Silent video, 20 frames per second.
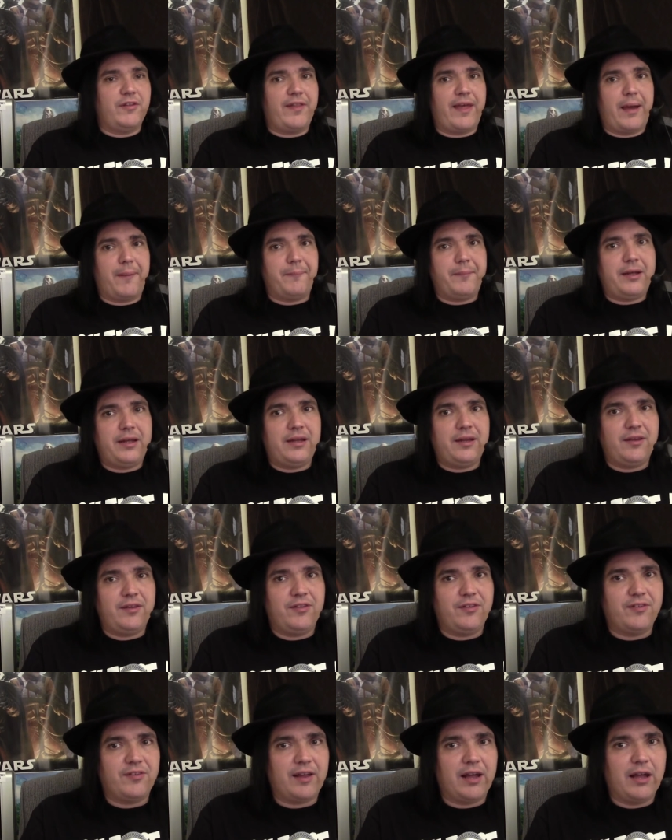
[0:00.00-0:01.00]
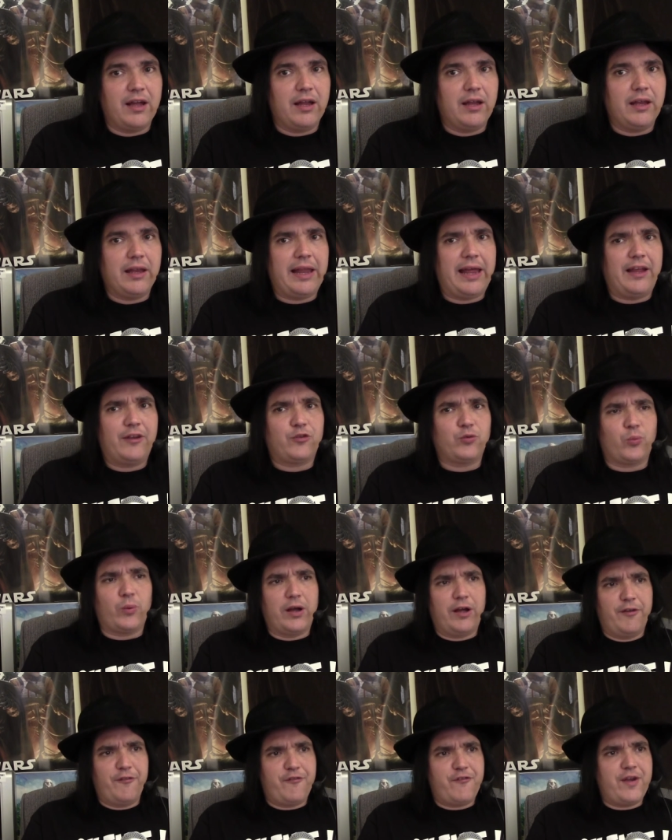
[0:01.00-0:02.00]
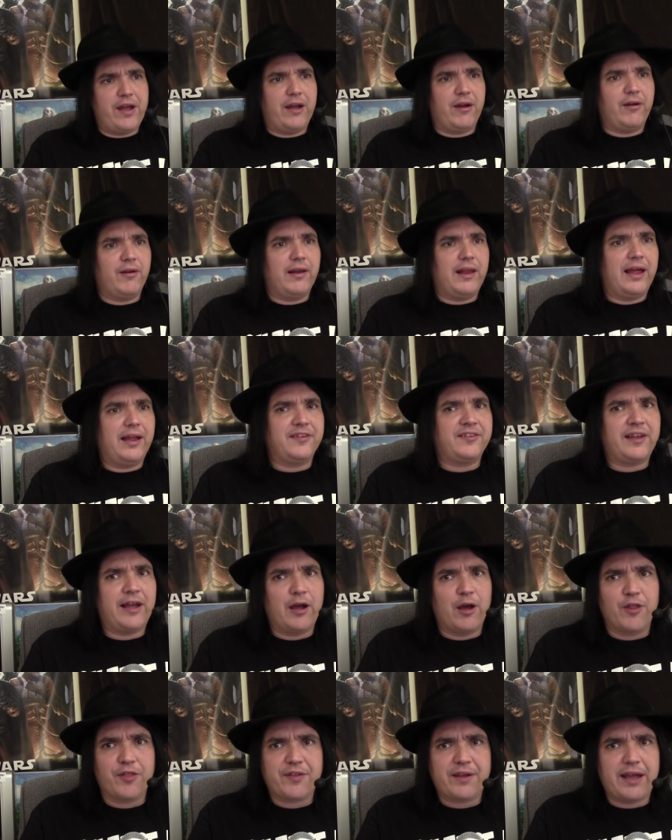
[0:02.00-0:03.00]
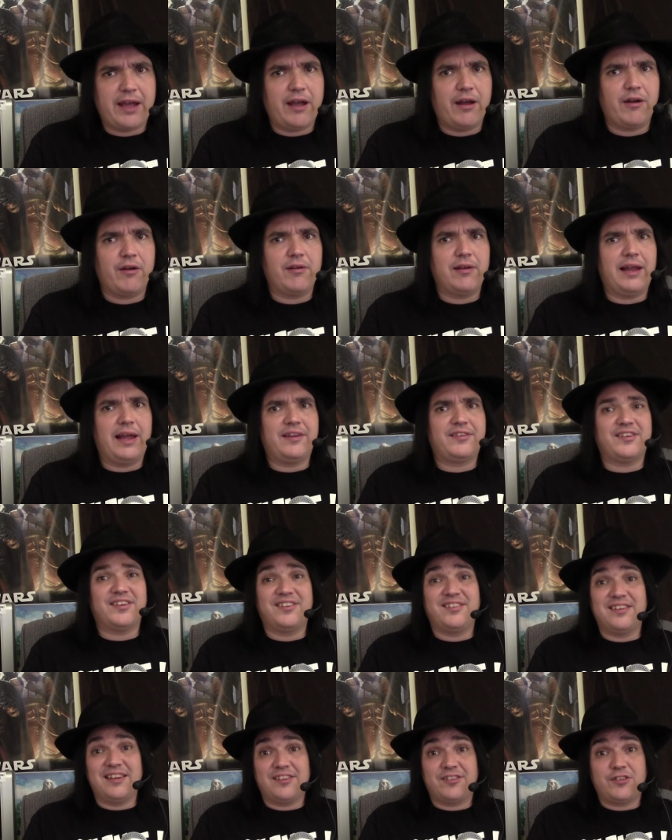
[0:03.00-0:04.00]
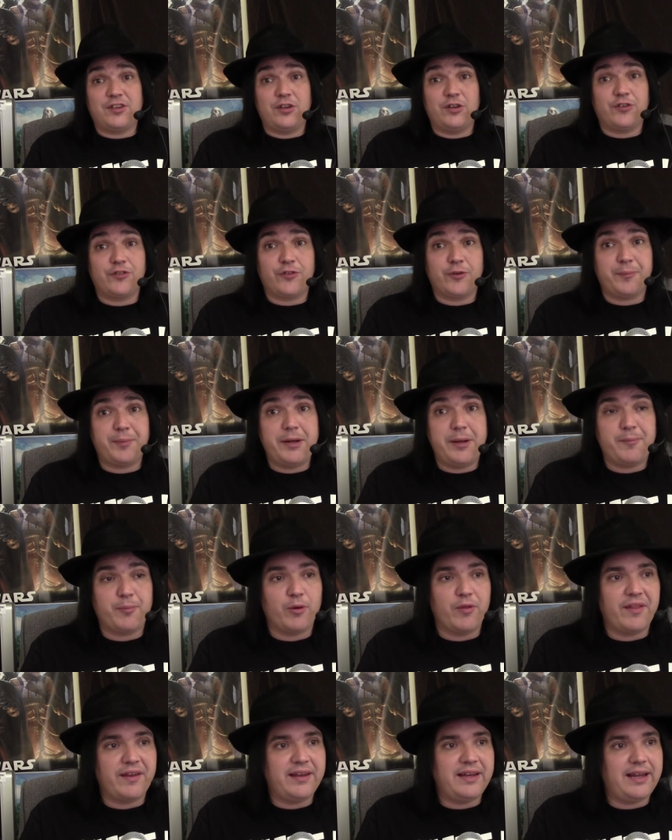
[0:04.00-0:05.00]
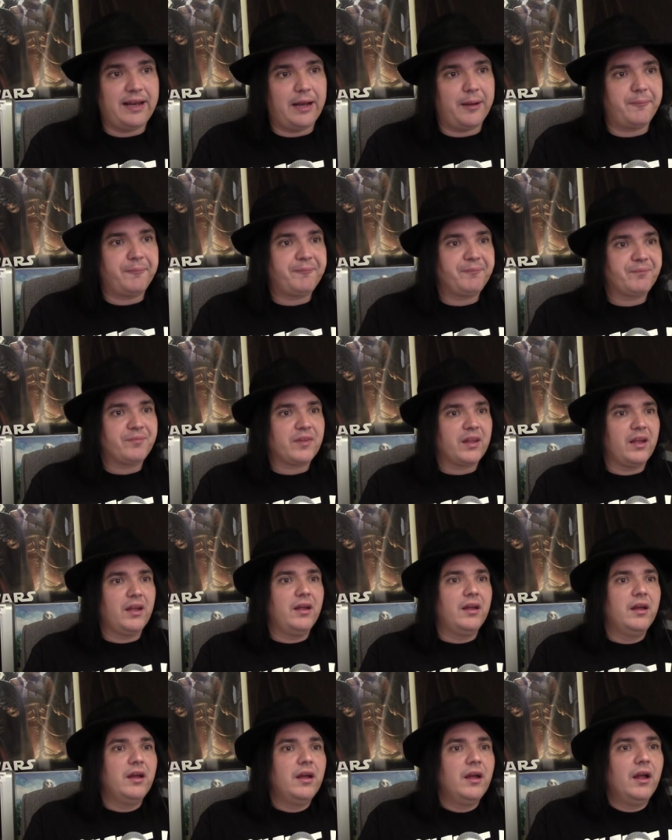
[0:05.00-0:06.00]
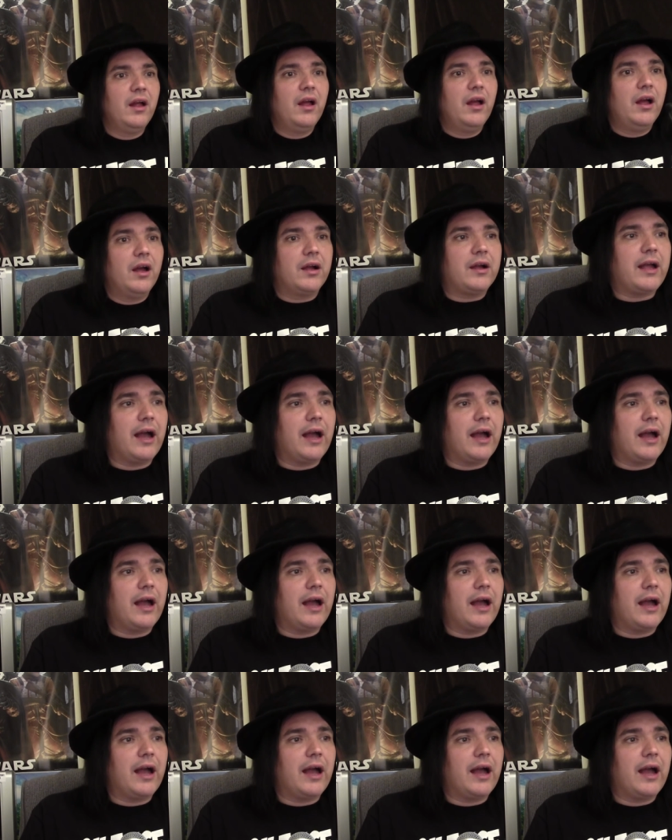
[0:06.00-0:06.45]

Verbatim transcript: That means uh, less welfare, less health care, less assistance for people that need it.